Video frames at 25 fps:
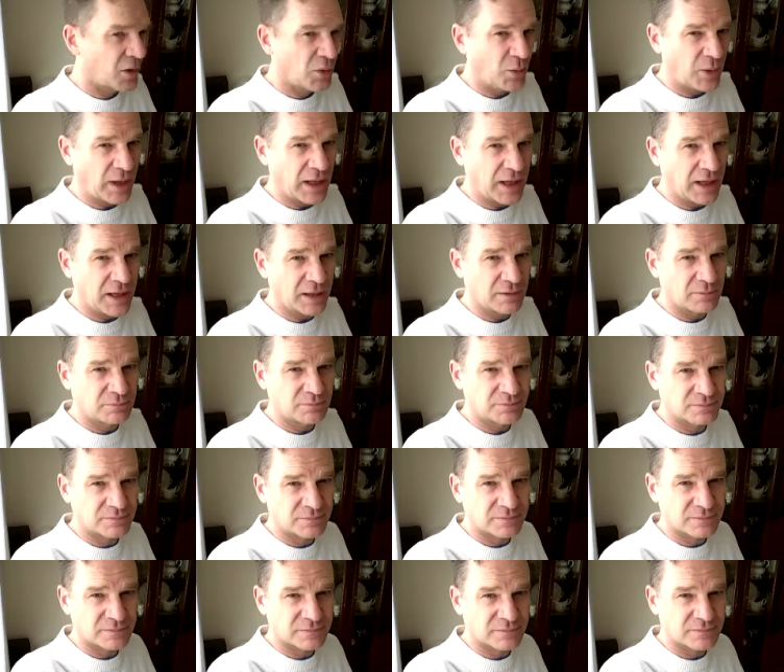well,
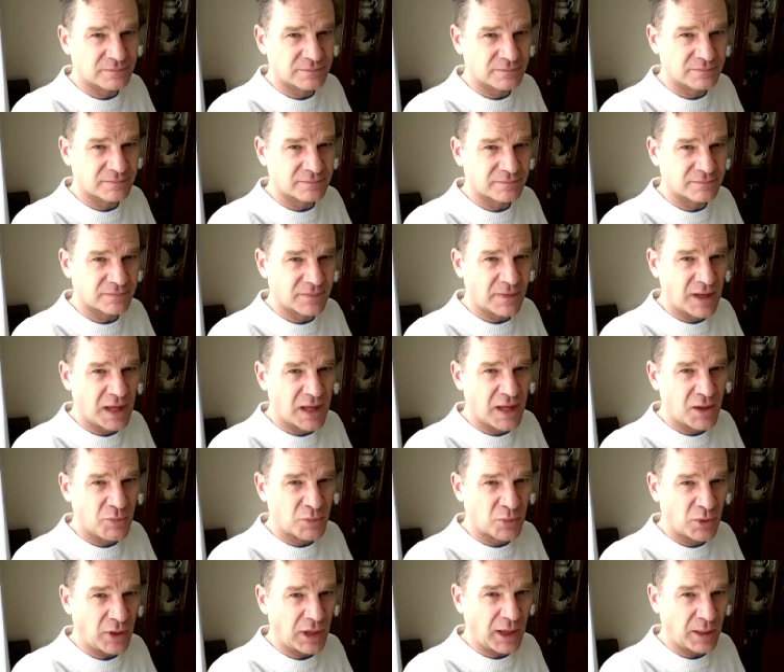
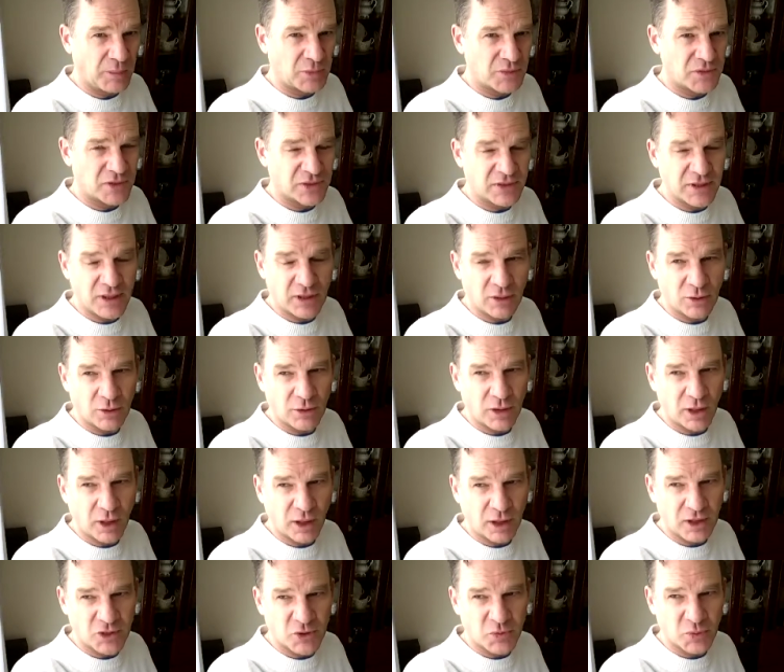perhaps the tarot
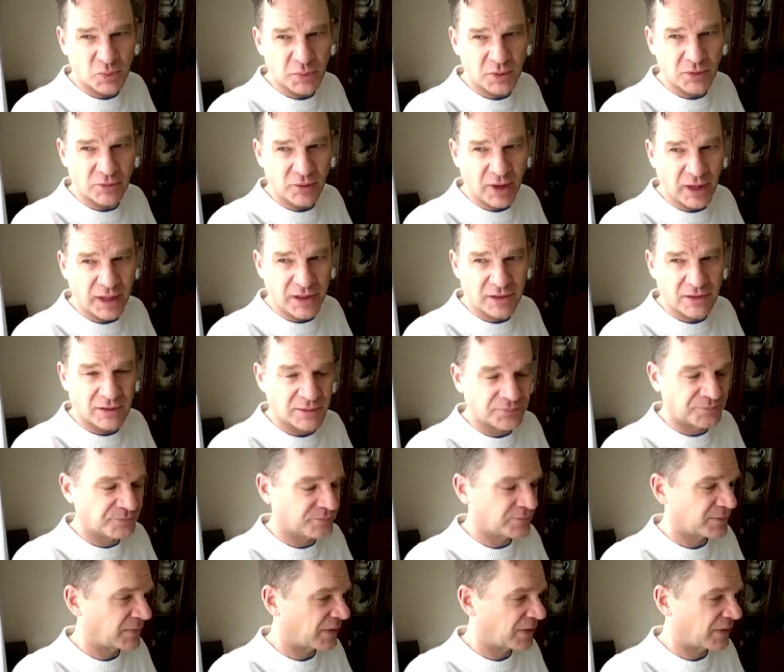cards will be right.